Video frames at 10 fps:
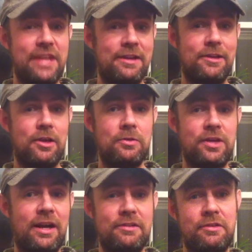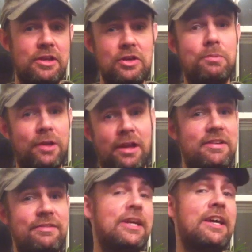as a standalone console that you could
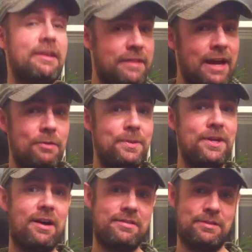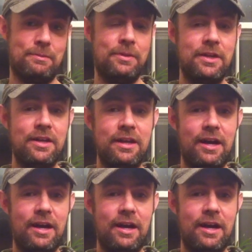play on a TV. That would be awesome.